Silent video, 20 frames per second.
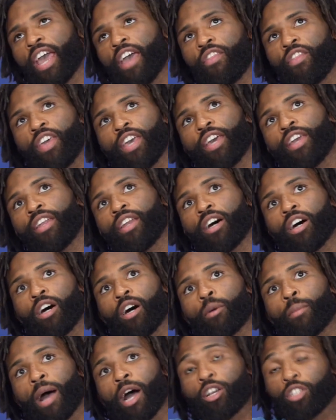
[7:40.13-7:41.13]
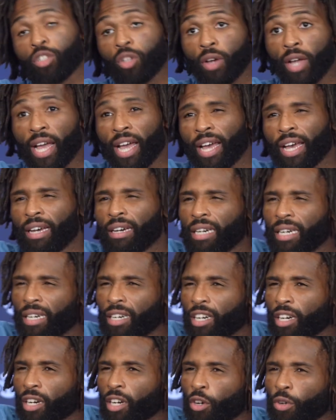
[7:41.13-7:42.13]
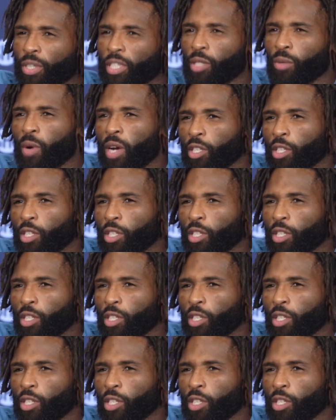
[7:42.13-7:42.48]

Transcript: and then I also got Christian